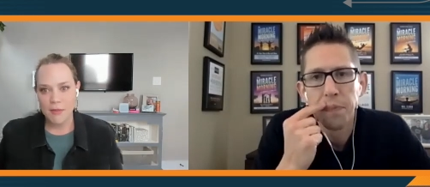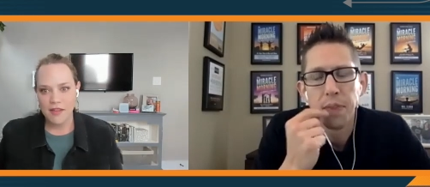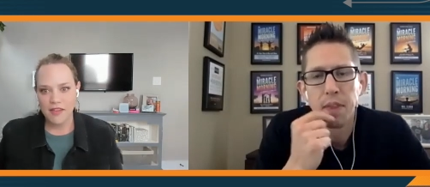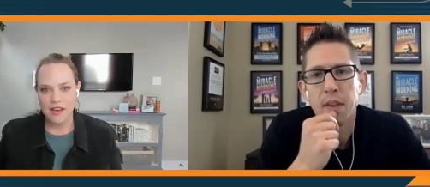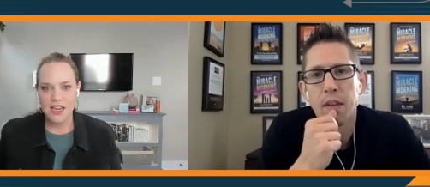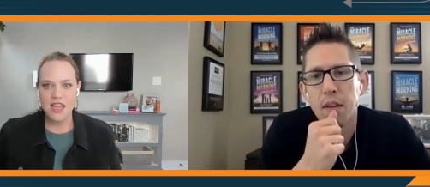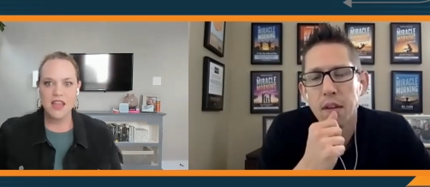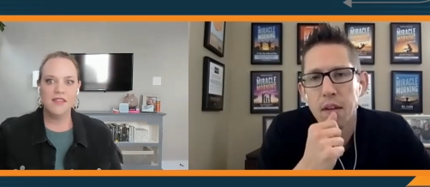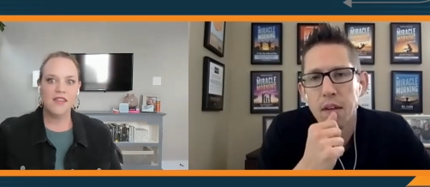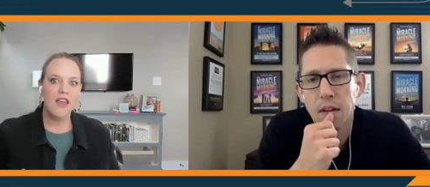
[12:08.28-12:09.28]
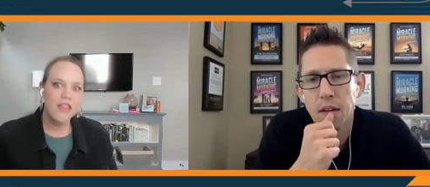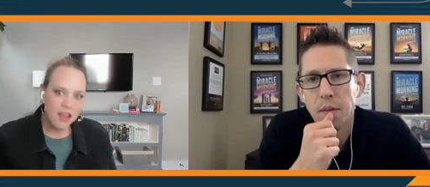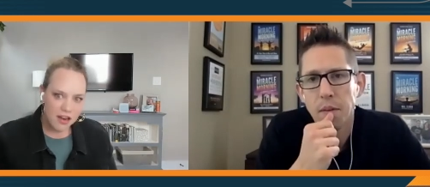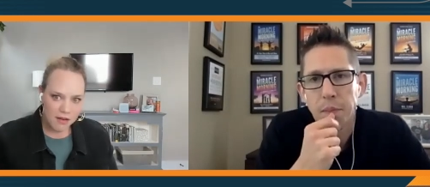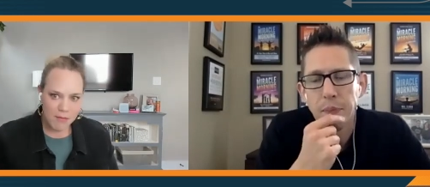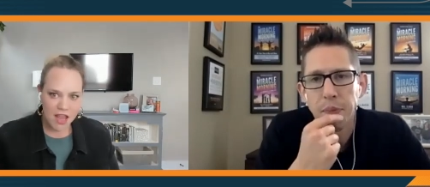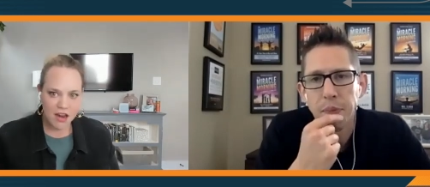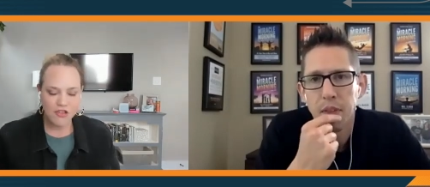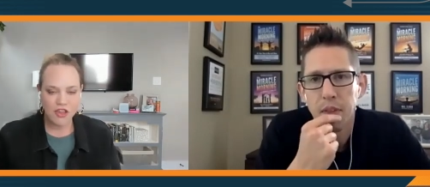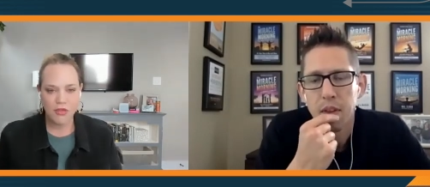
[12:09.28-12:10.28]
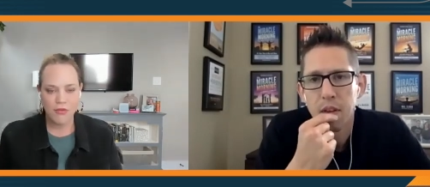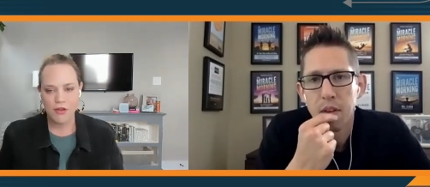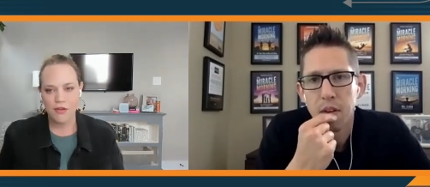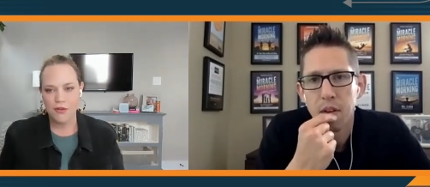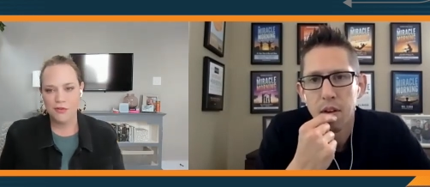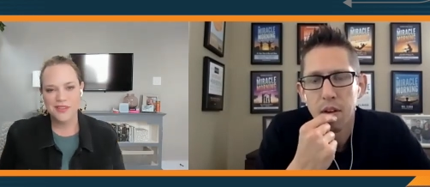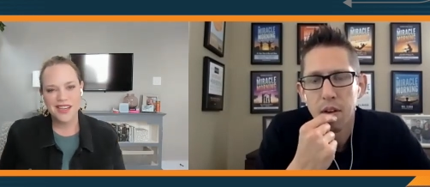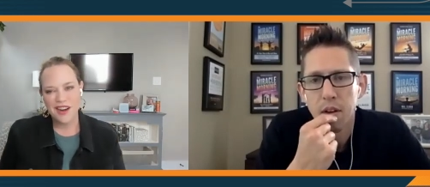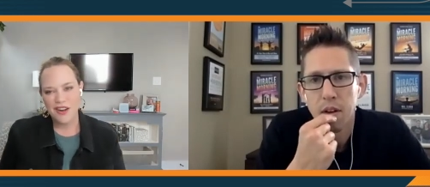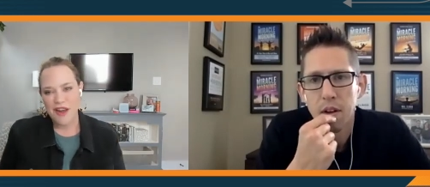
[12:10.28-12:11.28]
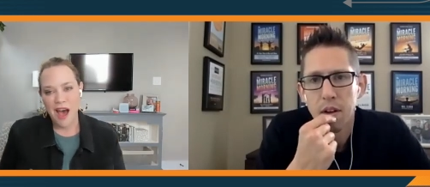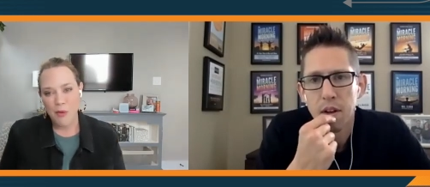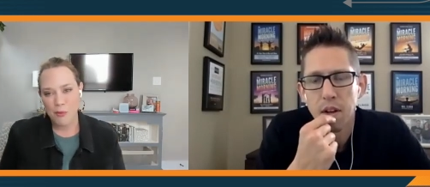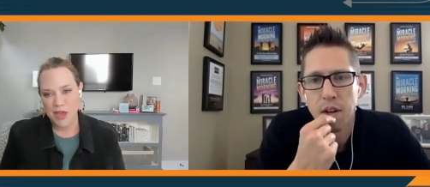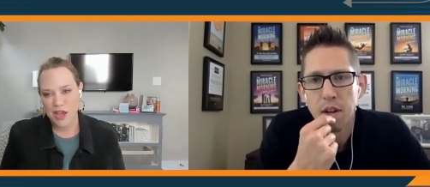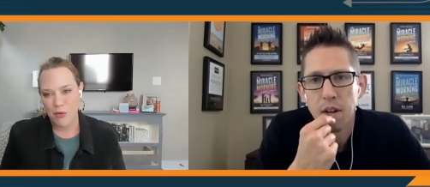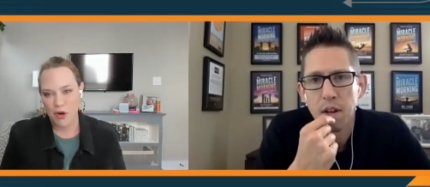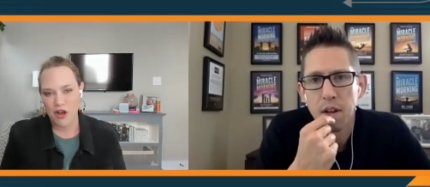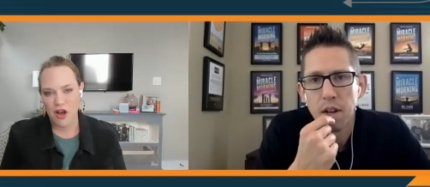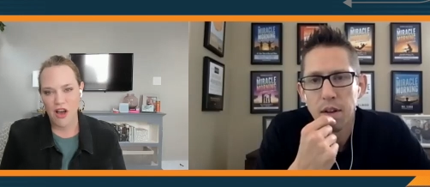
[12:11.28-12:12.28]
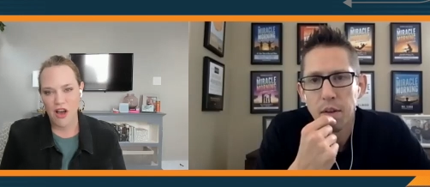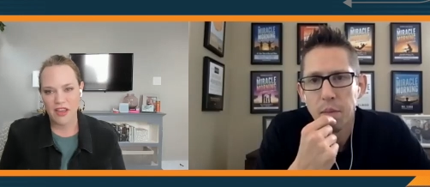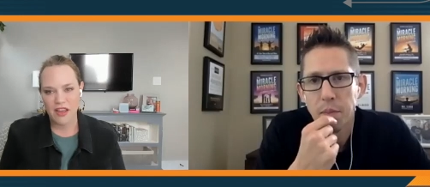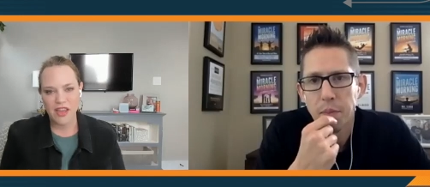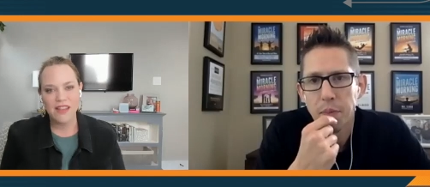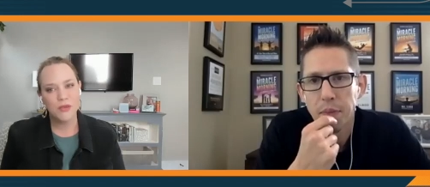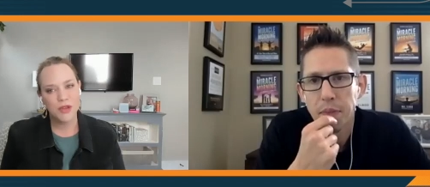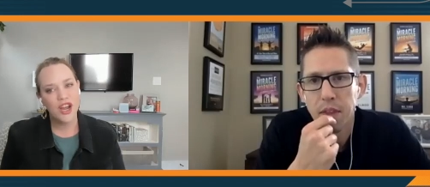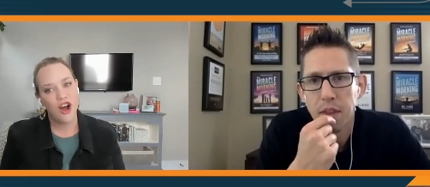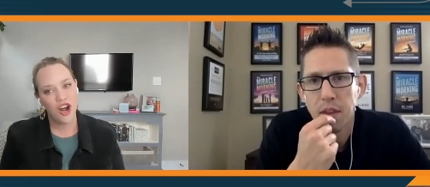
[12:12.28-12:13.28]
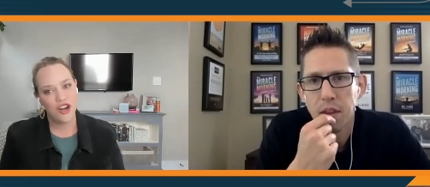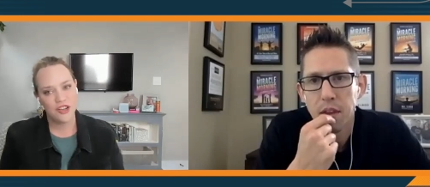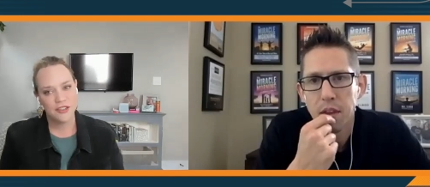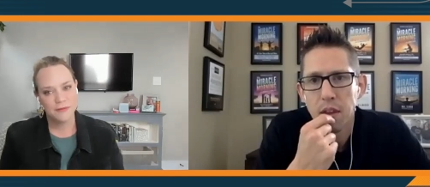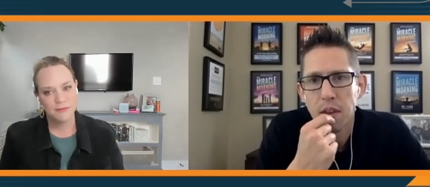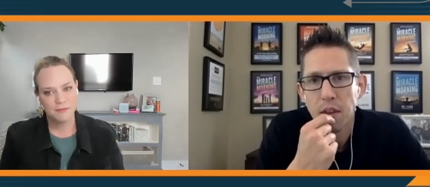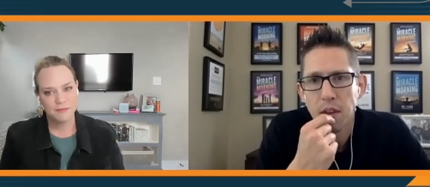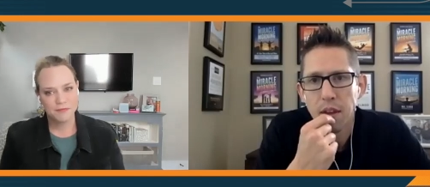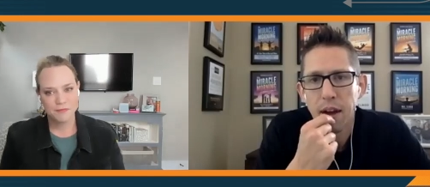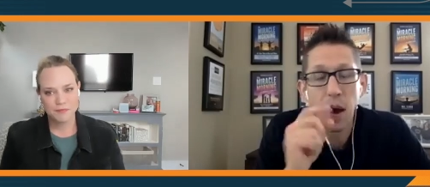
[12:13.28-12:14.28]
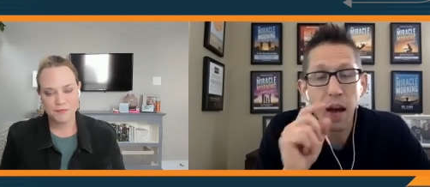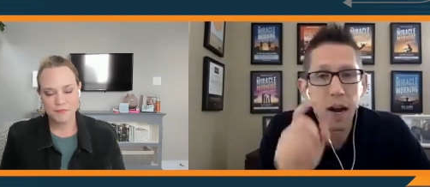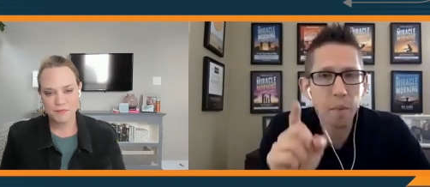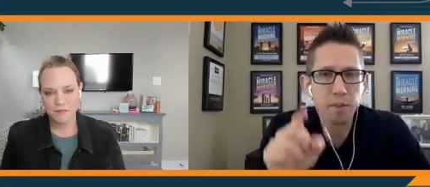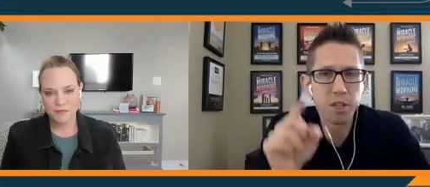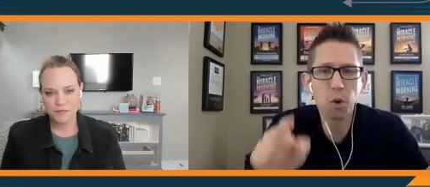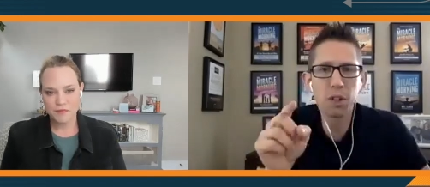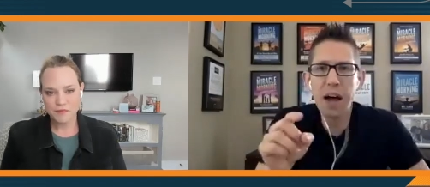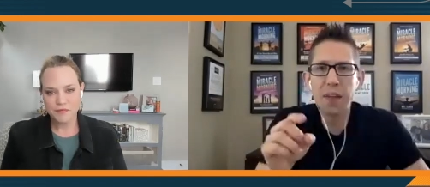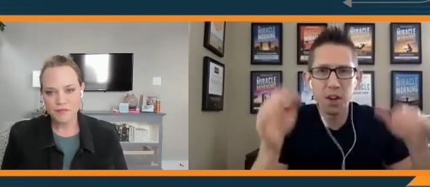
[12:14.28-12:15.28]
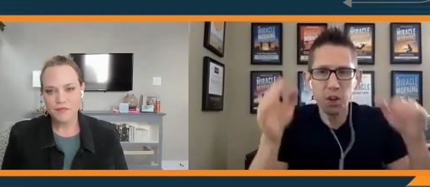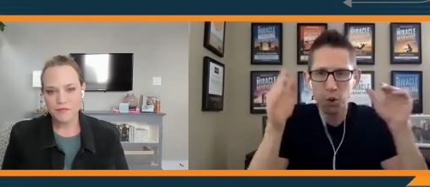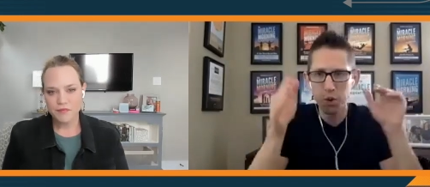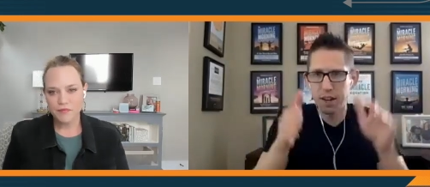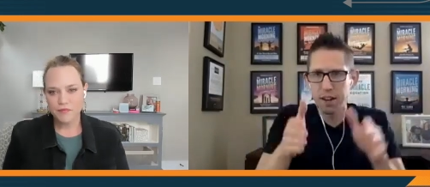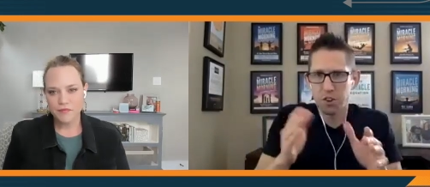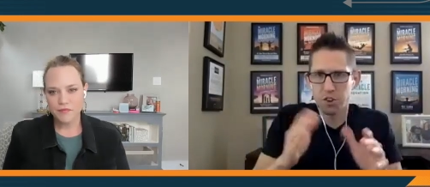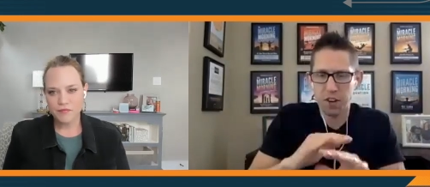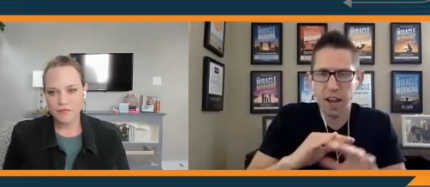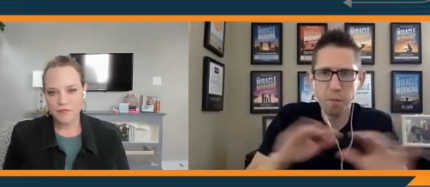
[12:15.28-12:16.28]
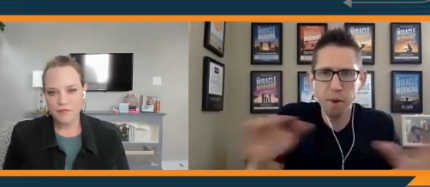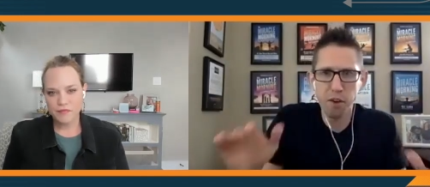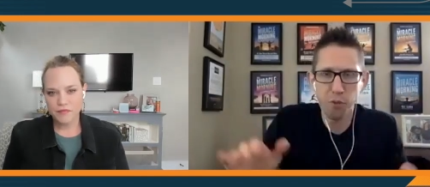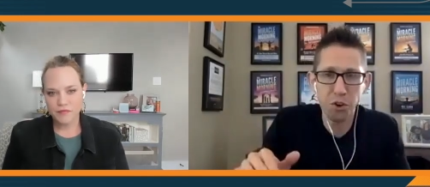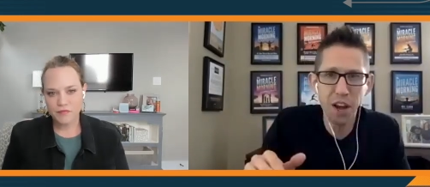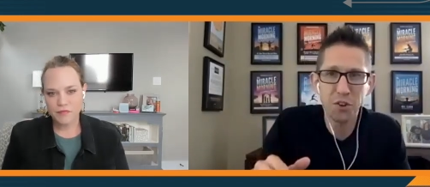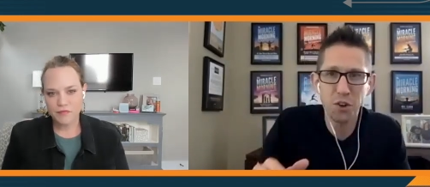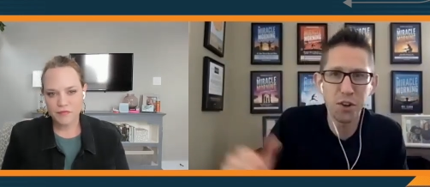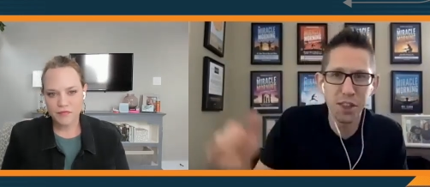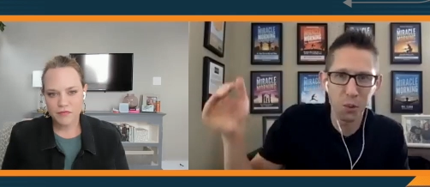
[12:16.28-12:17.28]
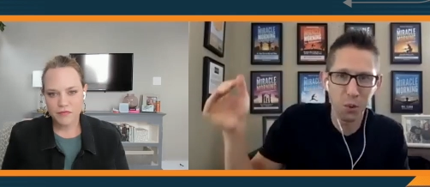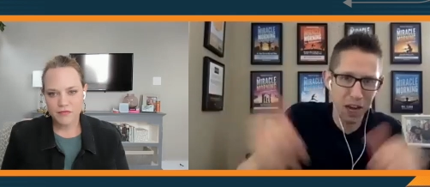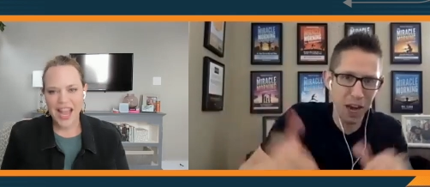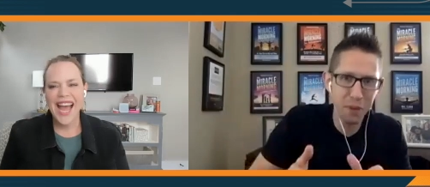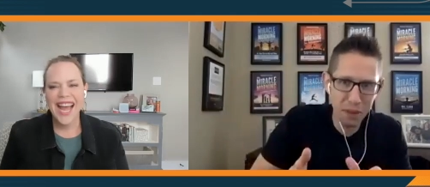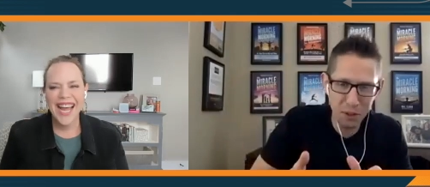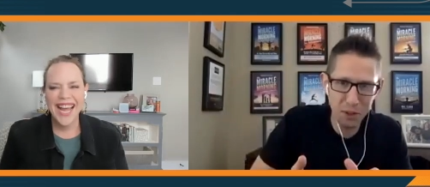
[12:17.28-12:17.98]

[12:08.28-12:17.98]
Speaker 1: their basic needs and then managing through, you know, not being a workaholic? That's really hard.
Speaker 2: Yeah, no, and I'm, I'm so glad that you didn't just take my first answer and that we're diving a little